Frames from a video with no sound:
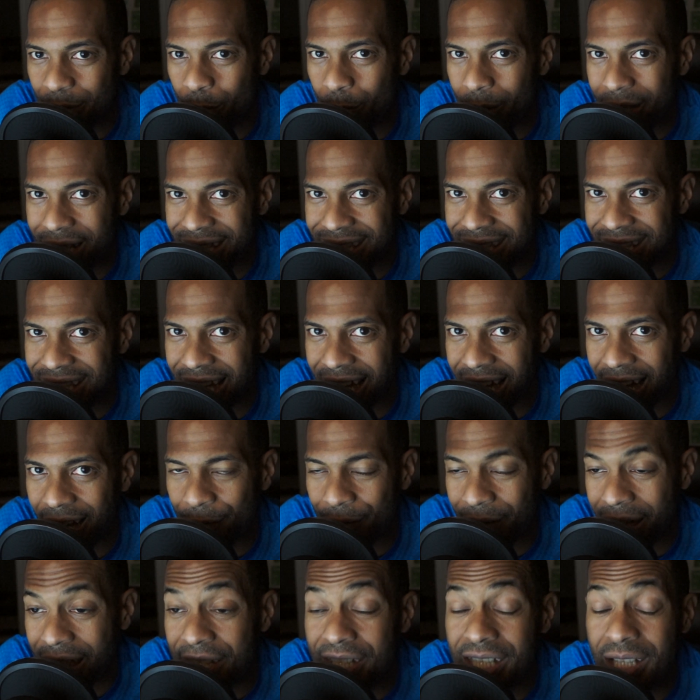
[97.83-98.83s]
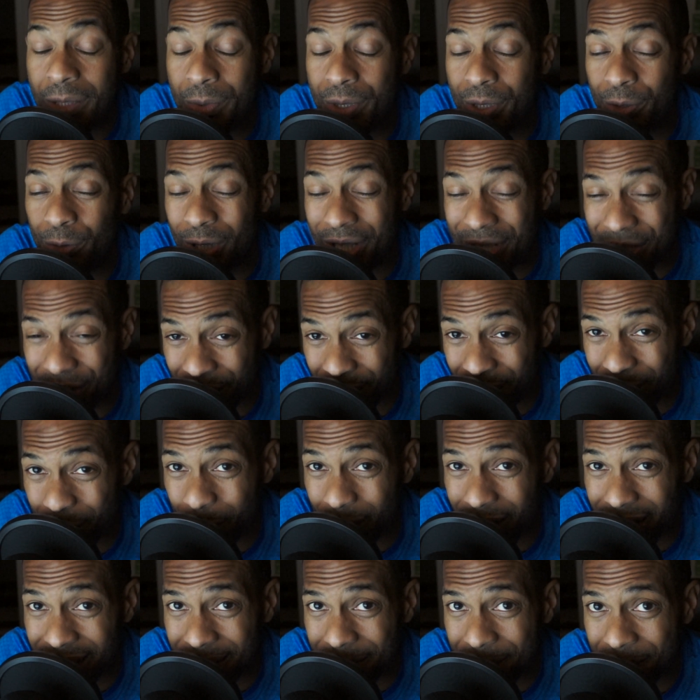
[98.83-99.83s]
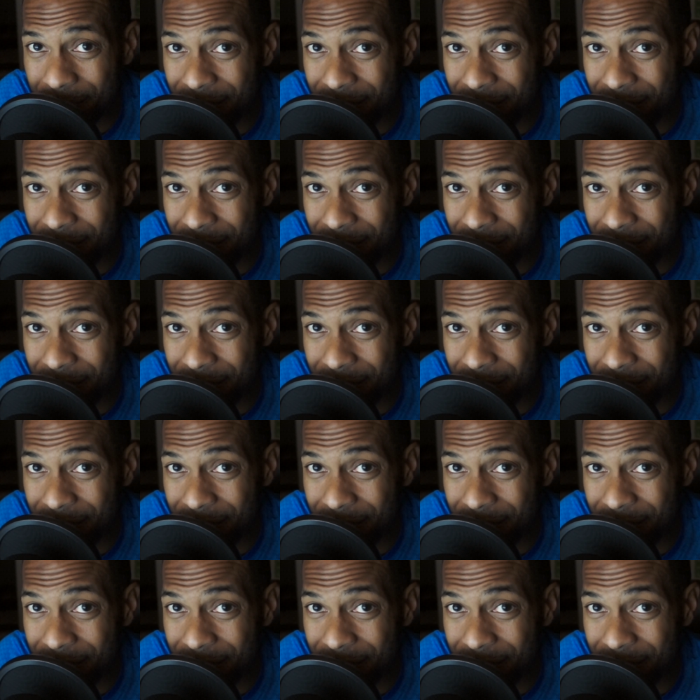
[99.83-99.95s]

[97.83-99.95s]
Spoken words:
with volunteering with the rescue squad.